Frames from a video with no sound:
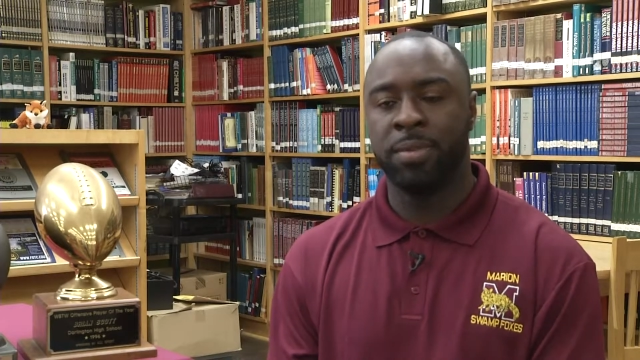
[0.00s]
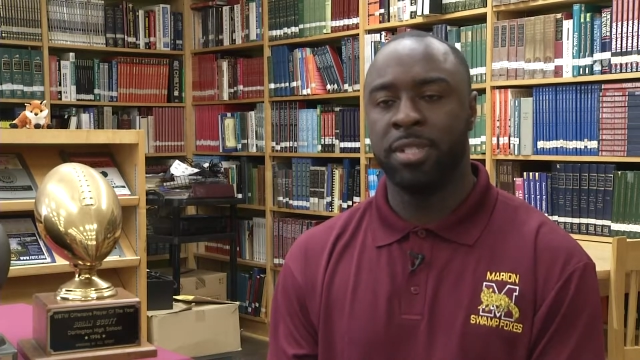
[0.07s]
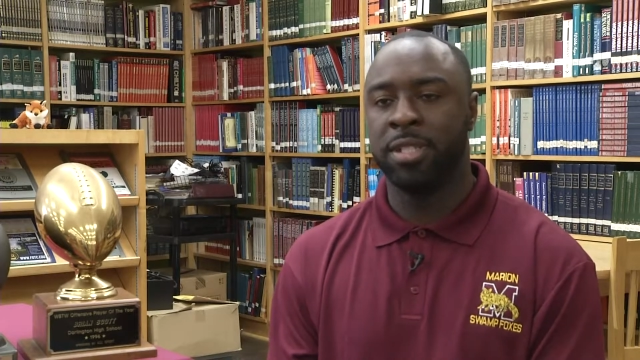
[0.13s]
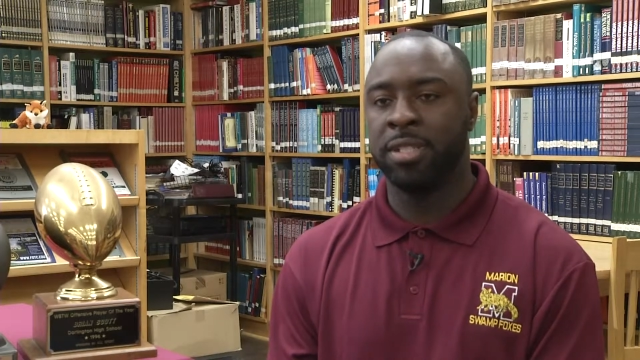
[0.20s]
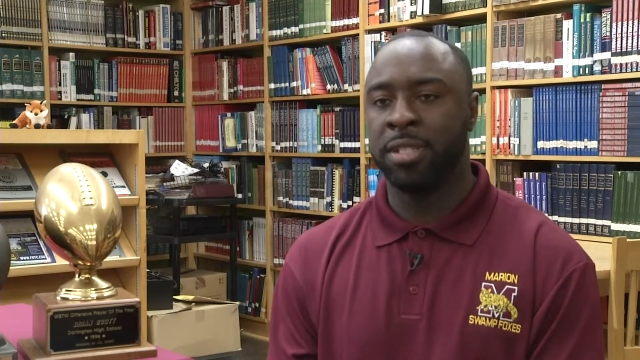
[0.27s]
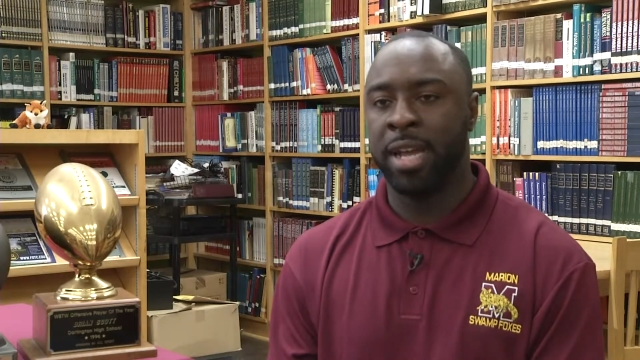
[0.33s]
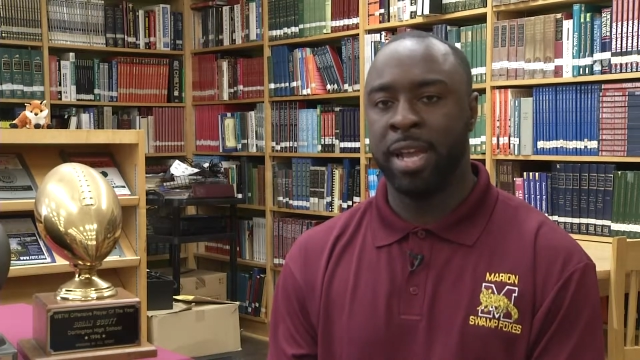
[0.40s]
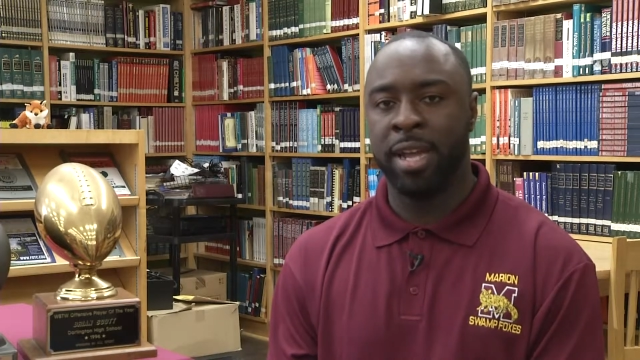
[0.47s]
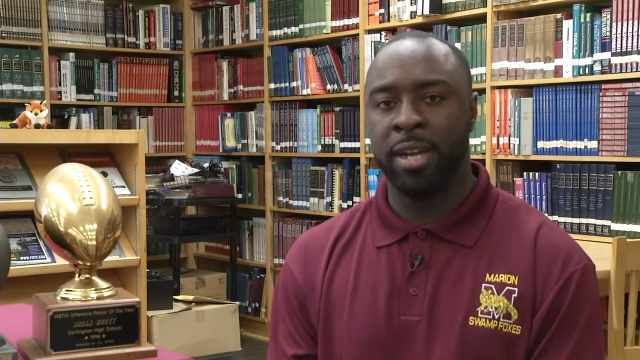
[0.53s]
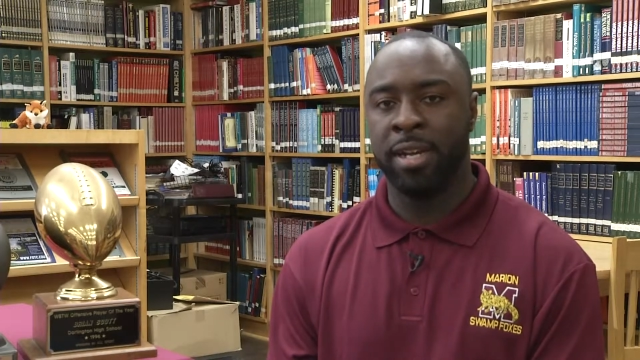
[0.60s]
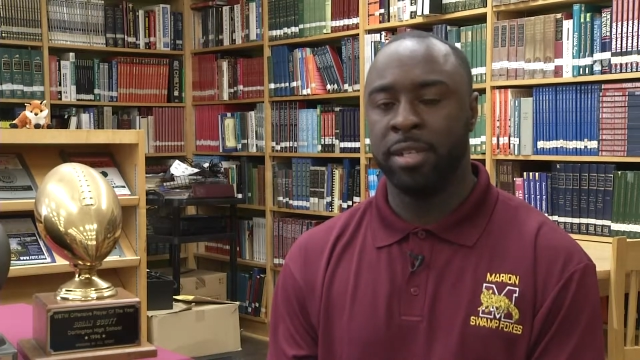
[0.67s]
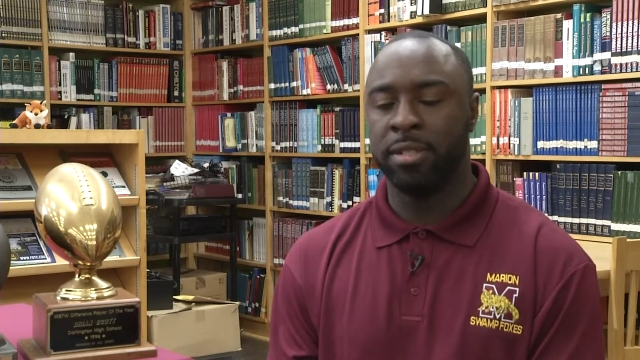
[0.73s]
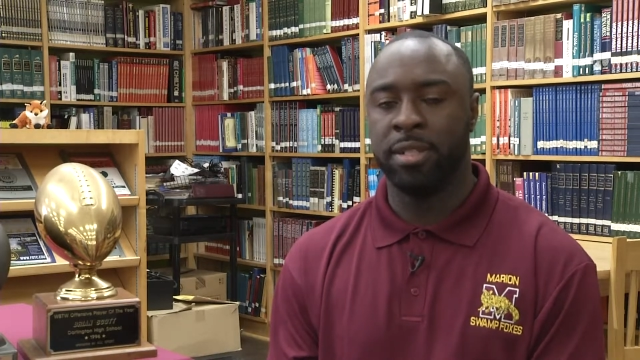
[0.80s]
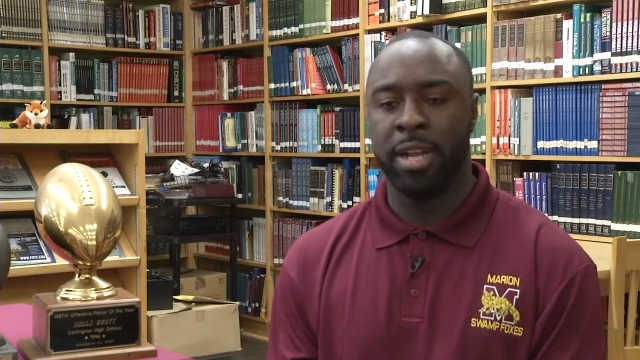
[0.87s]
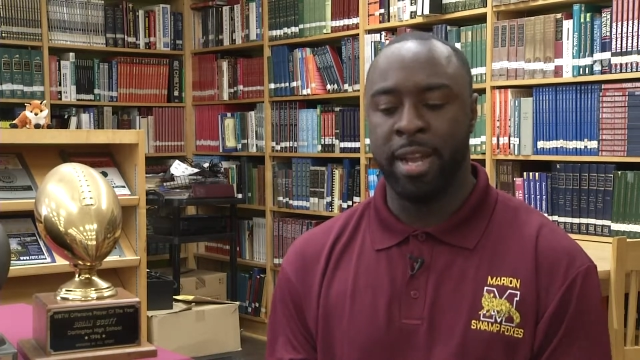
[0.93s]
just stay here
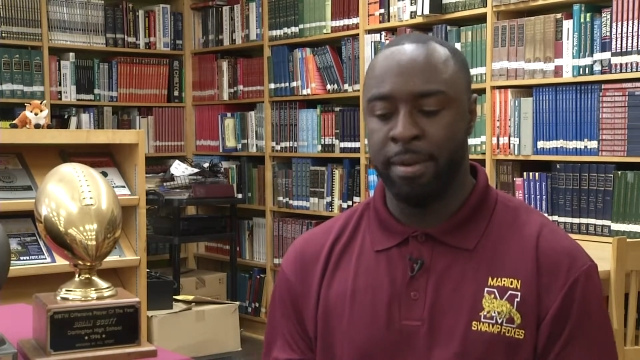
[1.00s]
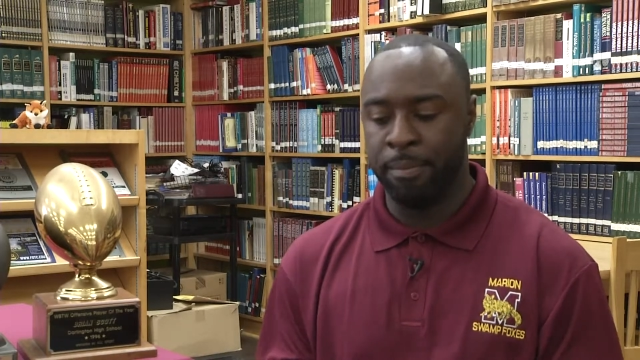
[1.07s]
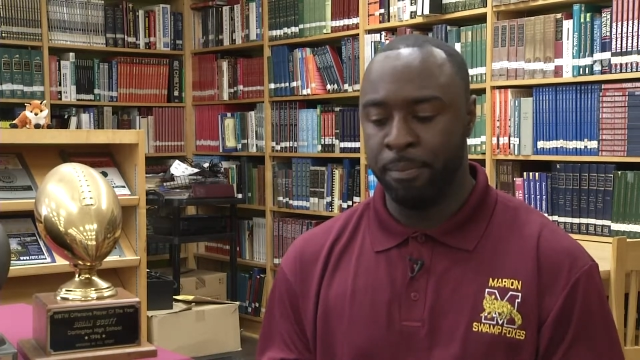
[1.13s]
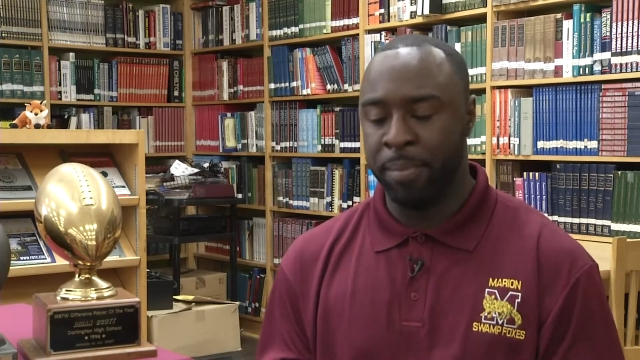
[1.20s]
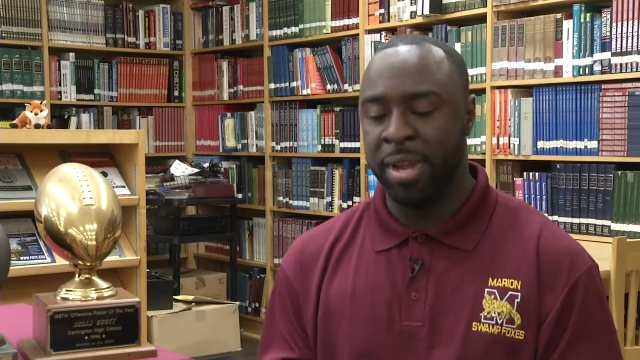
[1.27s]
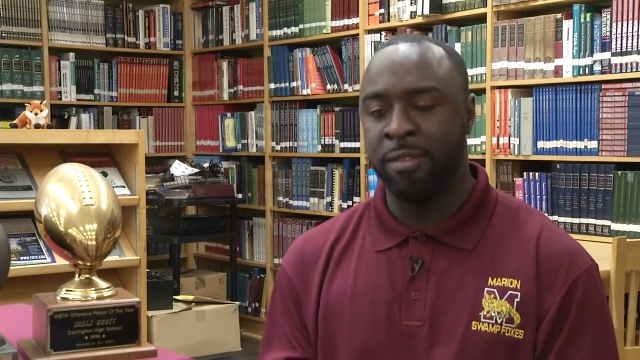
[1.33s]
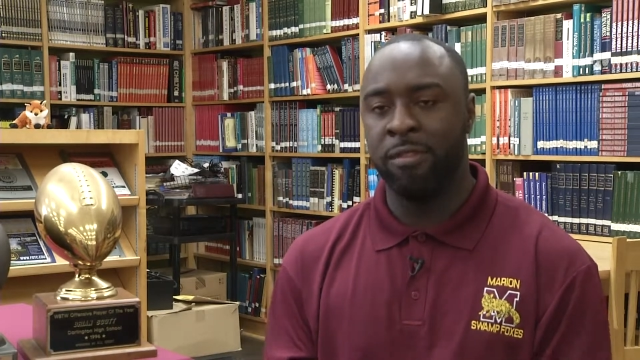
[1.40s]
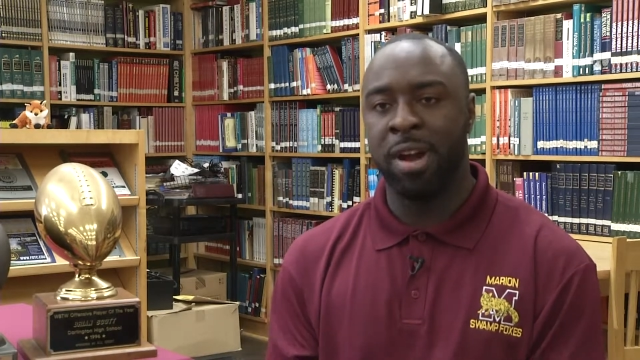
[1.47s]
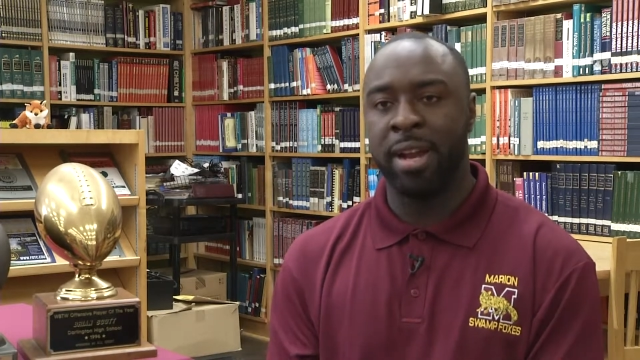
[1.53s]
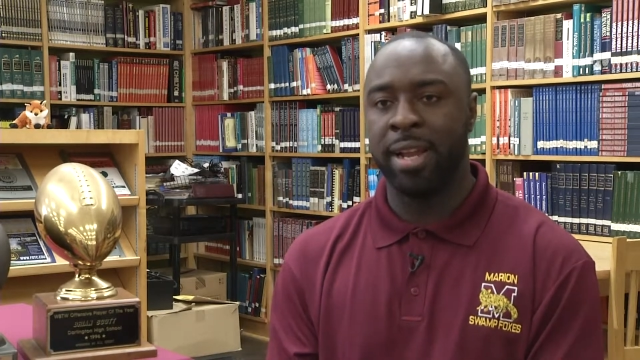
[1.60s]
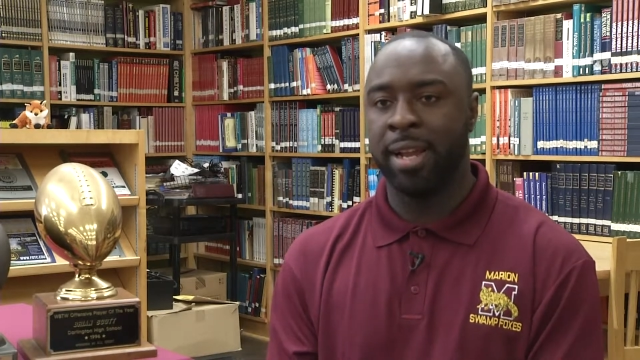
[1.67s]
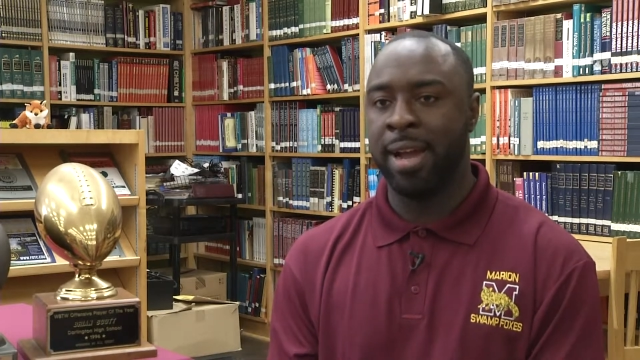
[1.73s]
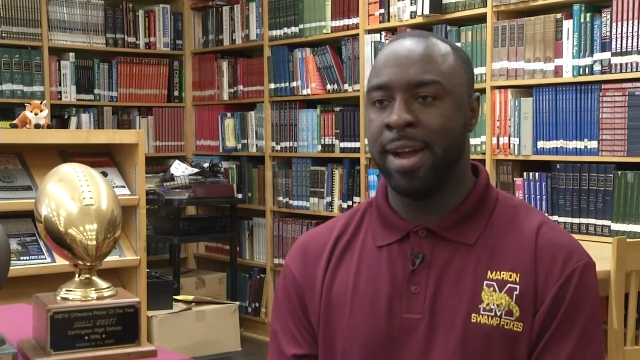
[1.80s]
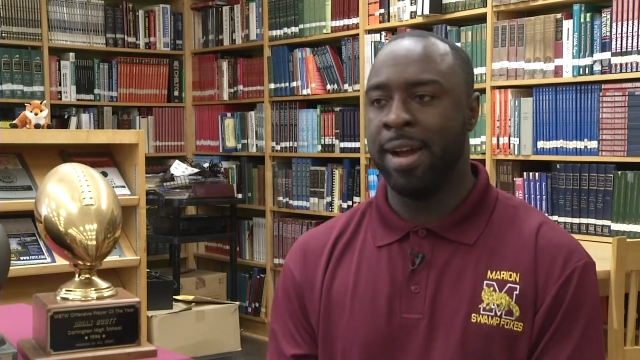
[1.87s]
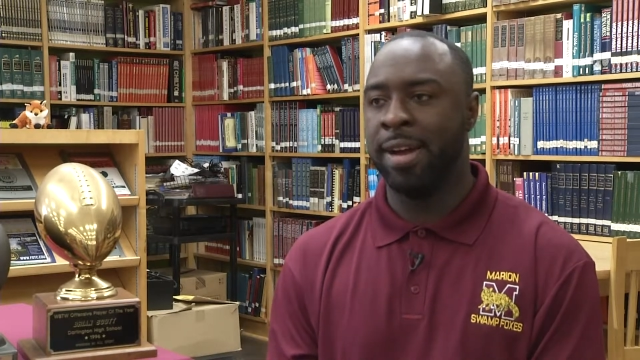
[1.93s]
and be around the
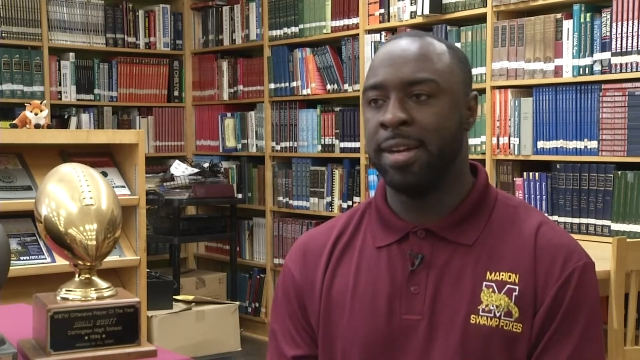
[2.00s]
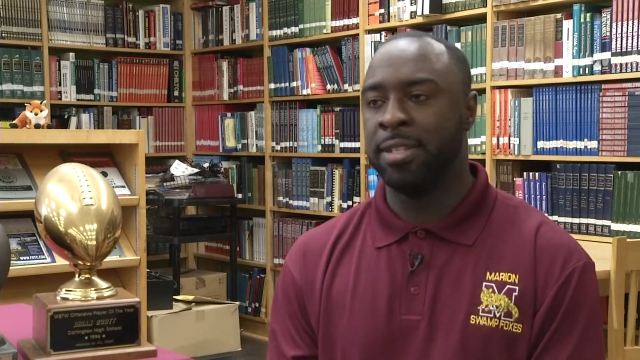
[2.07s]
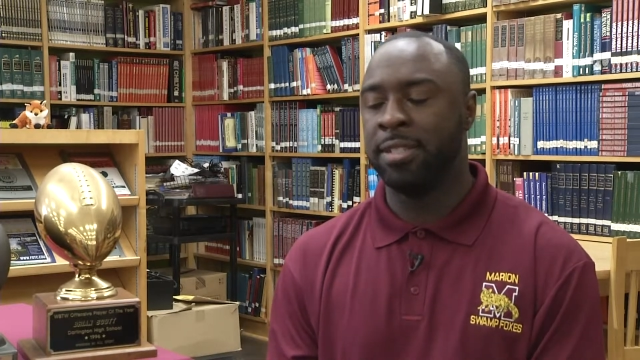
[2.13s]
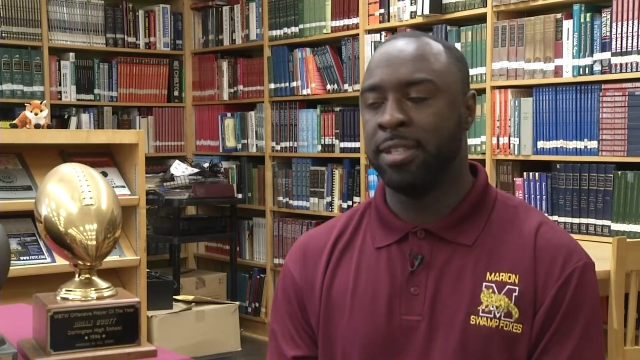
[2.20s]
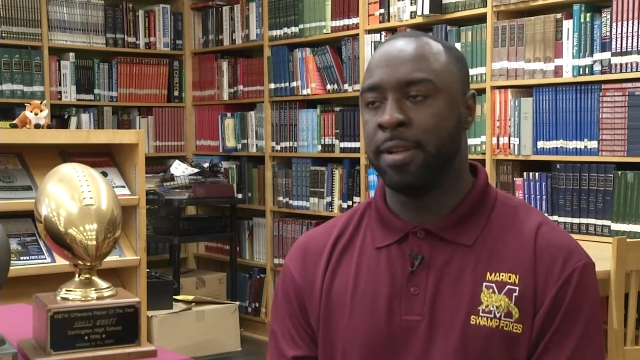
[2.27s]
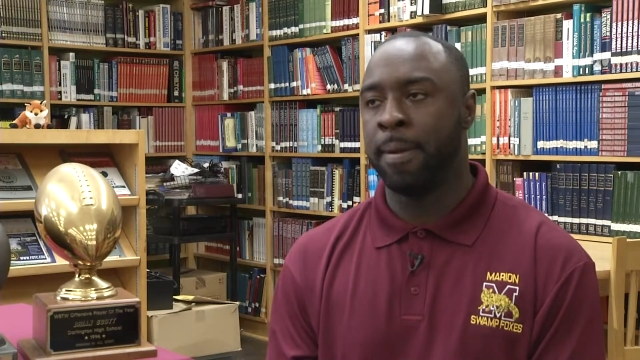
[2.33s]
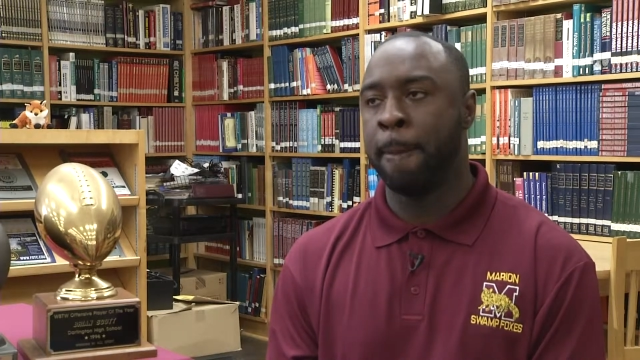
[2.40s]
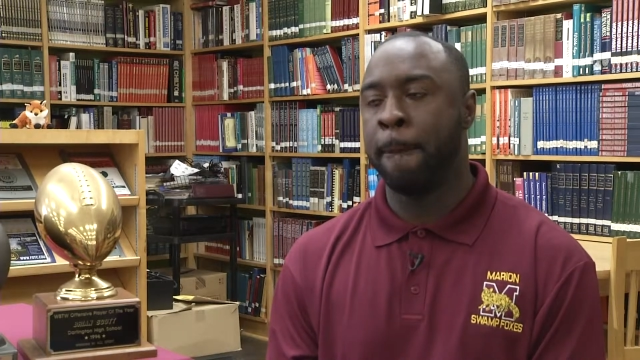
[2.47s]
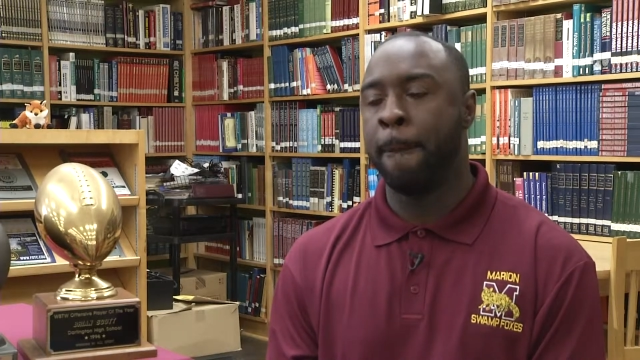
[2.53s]
guys and